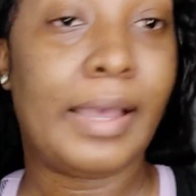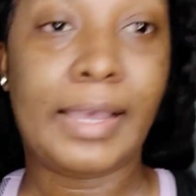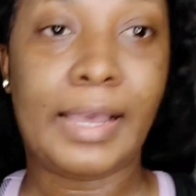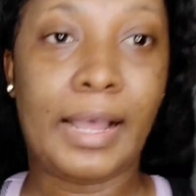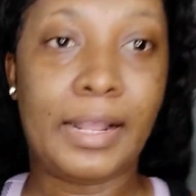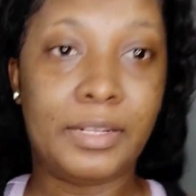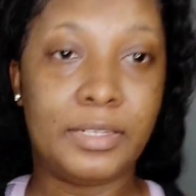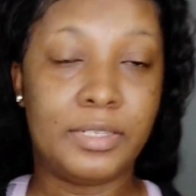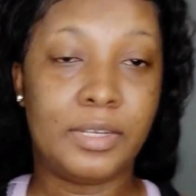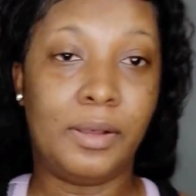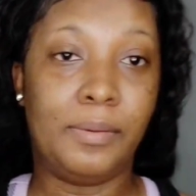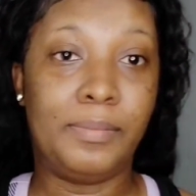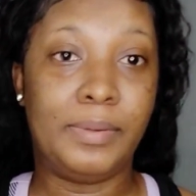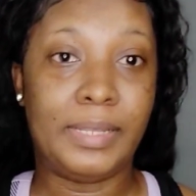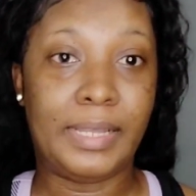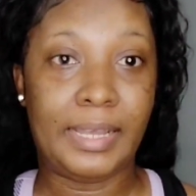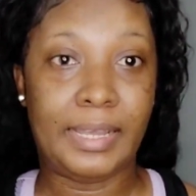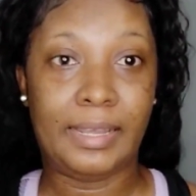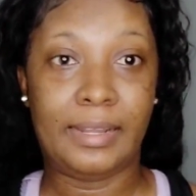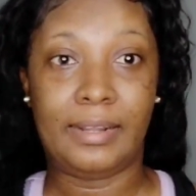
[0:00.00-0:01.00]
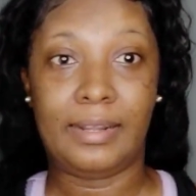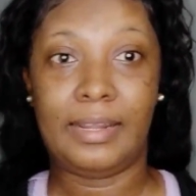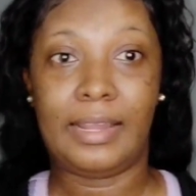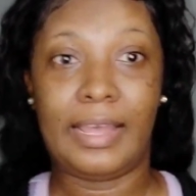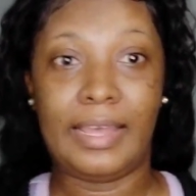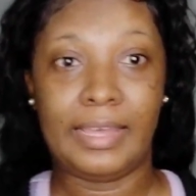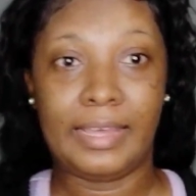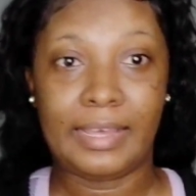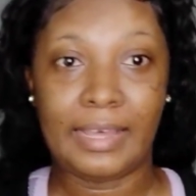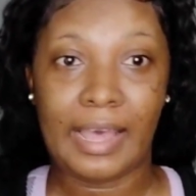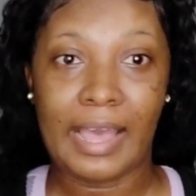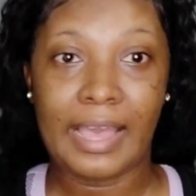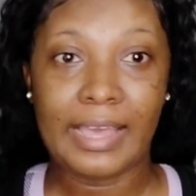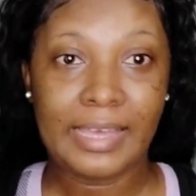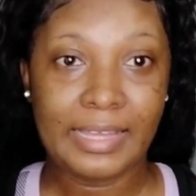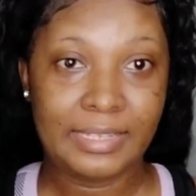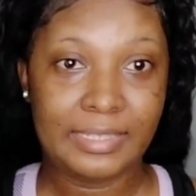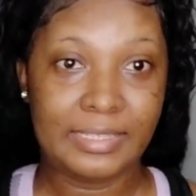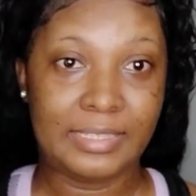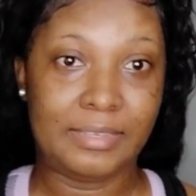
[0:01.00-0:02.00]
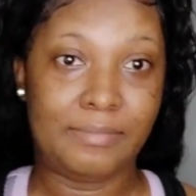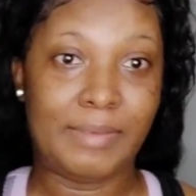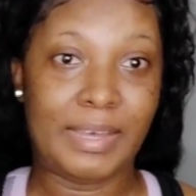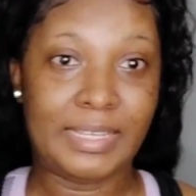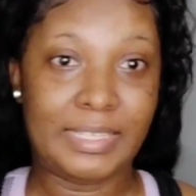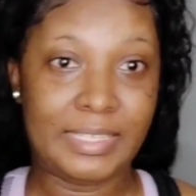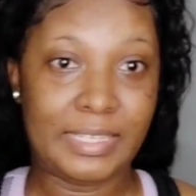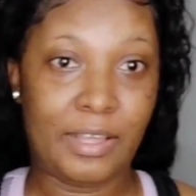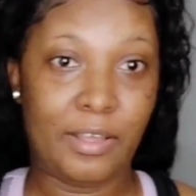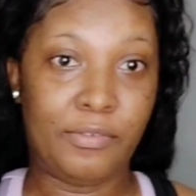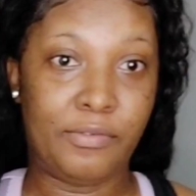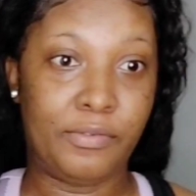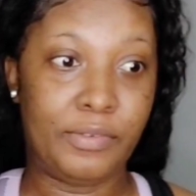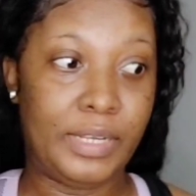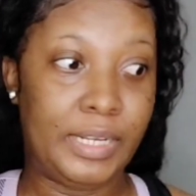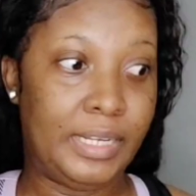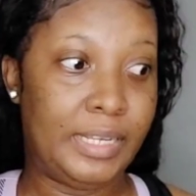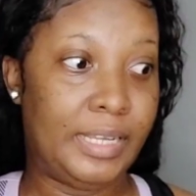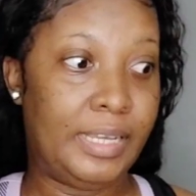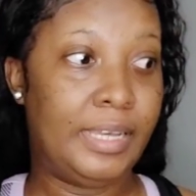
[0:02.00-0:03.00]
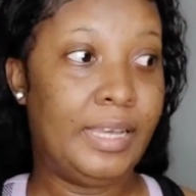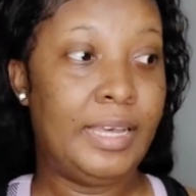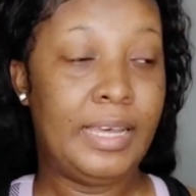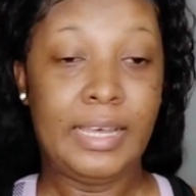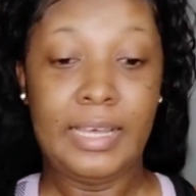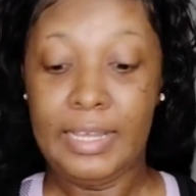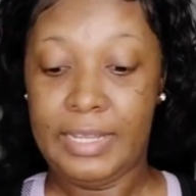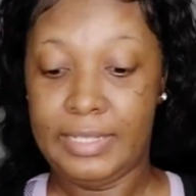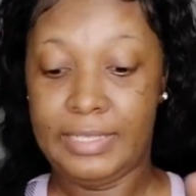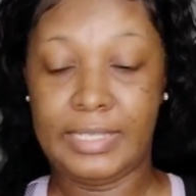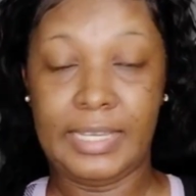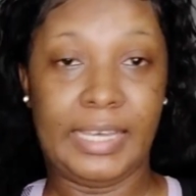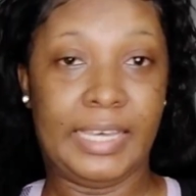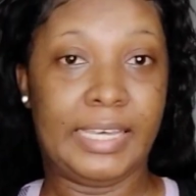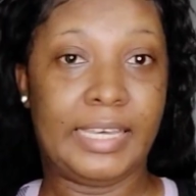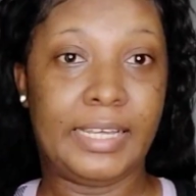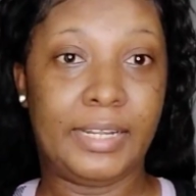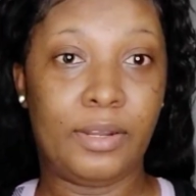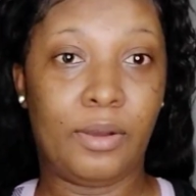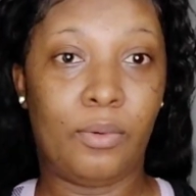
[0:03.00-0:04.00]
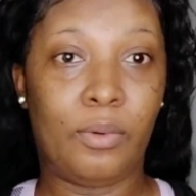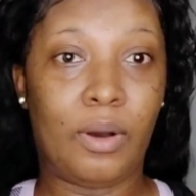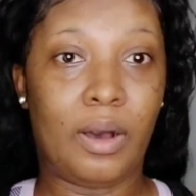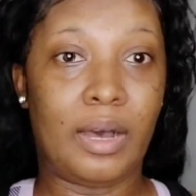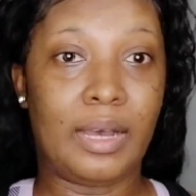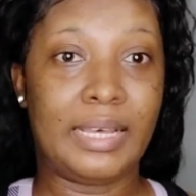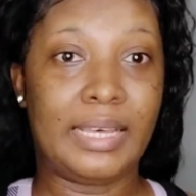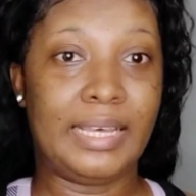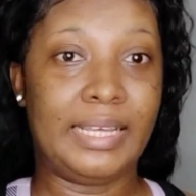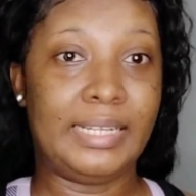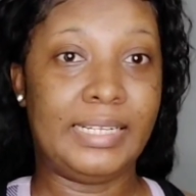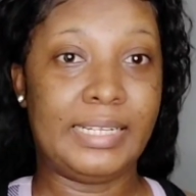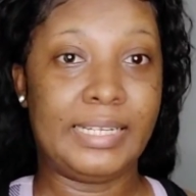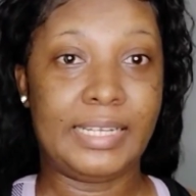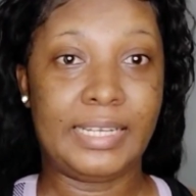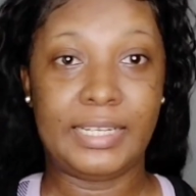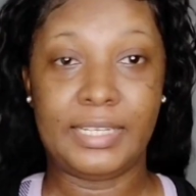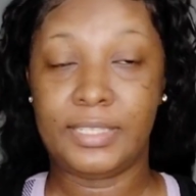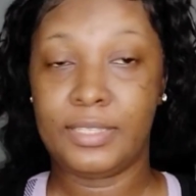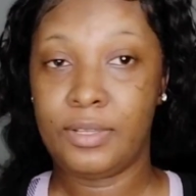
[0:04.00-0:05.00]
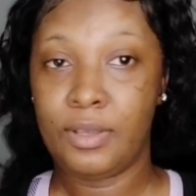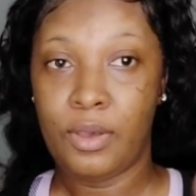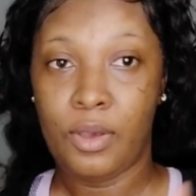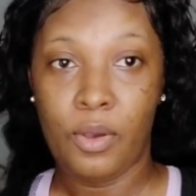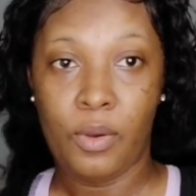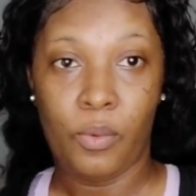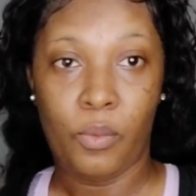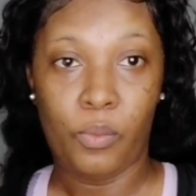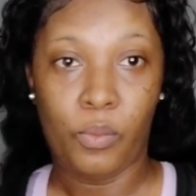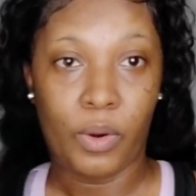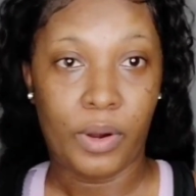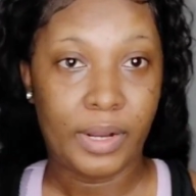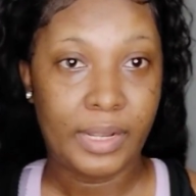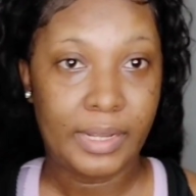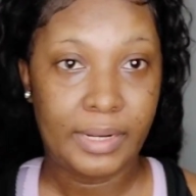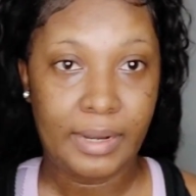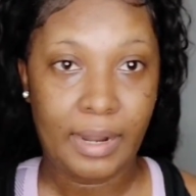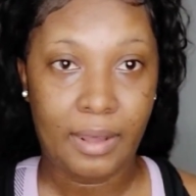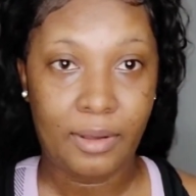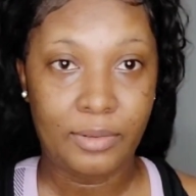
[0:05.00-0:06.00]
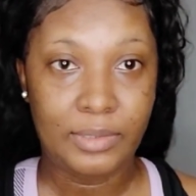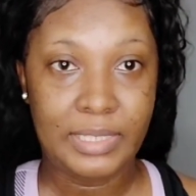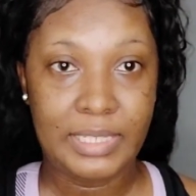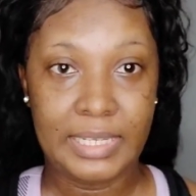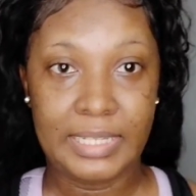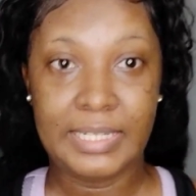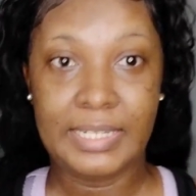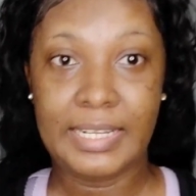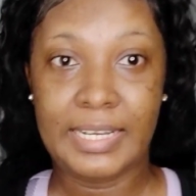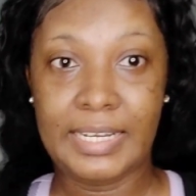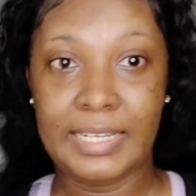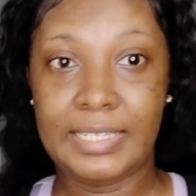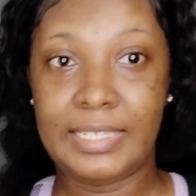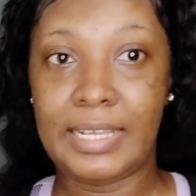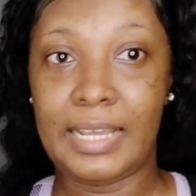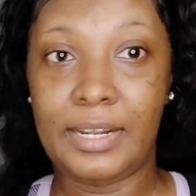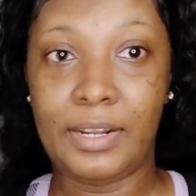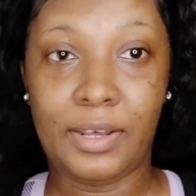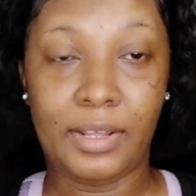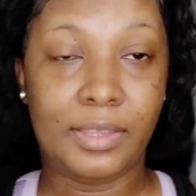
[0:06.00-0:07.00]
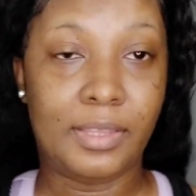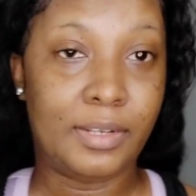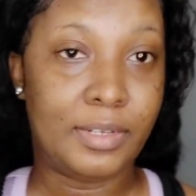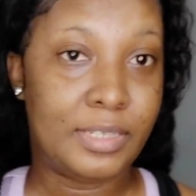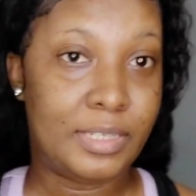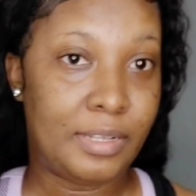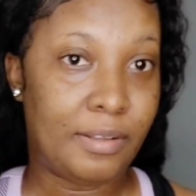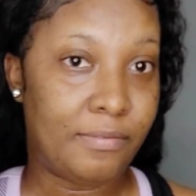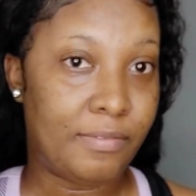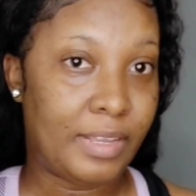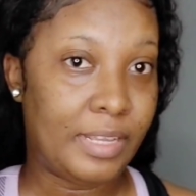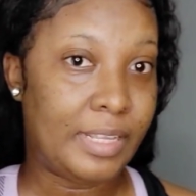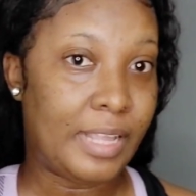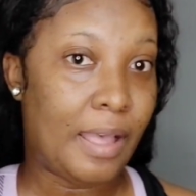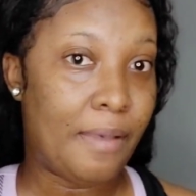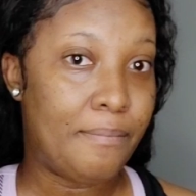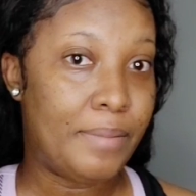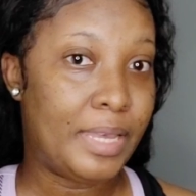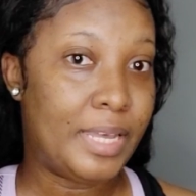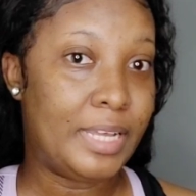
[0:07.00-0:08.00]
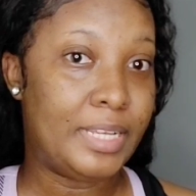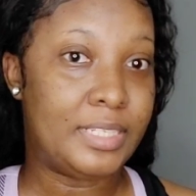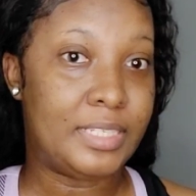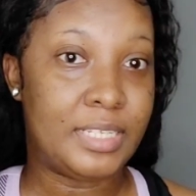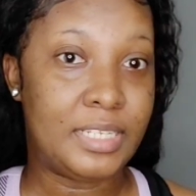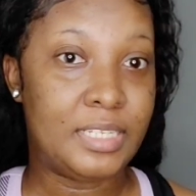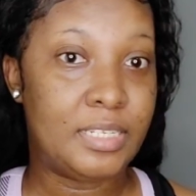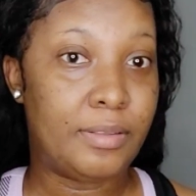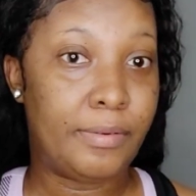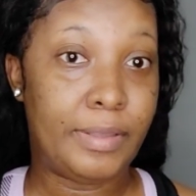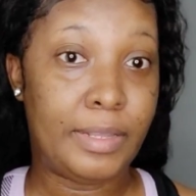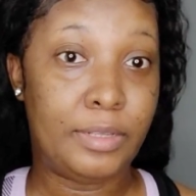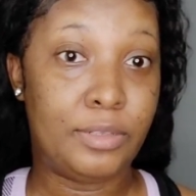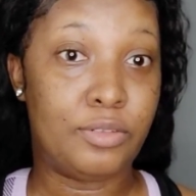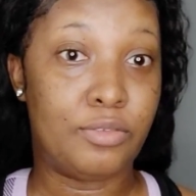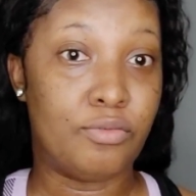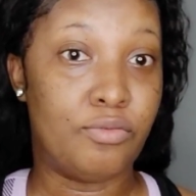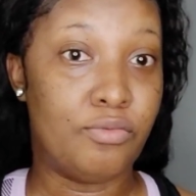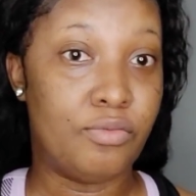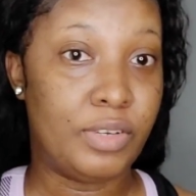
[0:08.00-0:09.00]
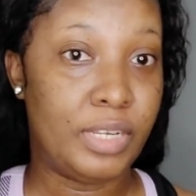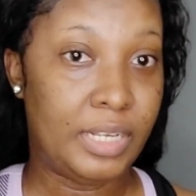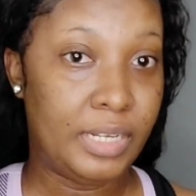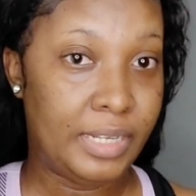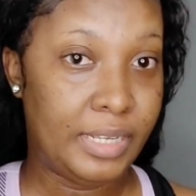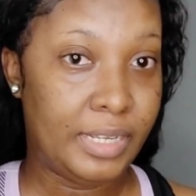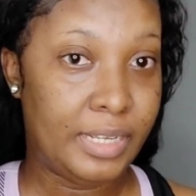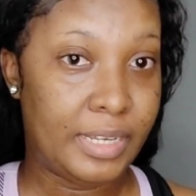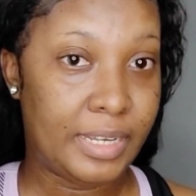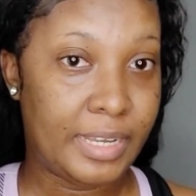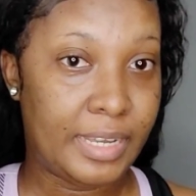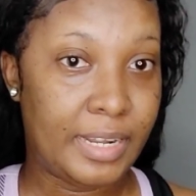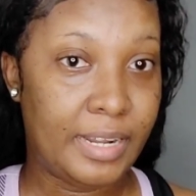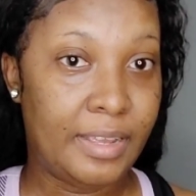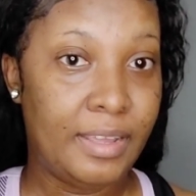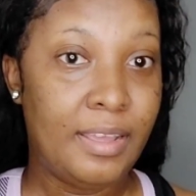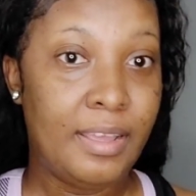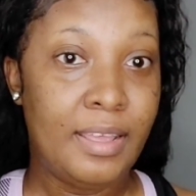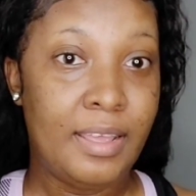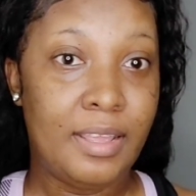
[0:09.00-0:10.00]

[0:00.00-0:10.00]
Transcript: I can't complain. Like, I can see myself really taking a walk in this, working out in this, and other stuff like that, because this feels really good.